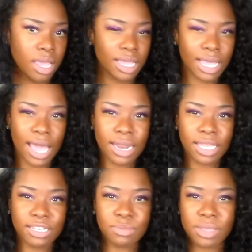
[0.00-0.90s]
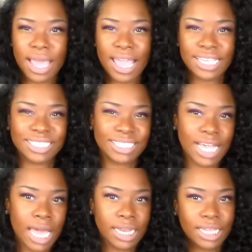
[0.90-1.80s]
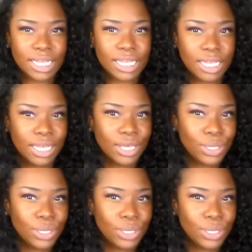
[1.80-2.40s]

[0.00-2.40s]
it kind of gives me that exotic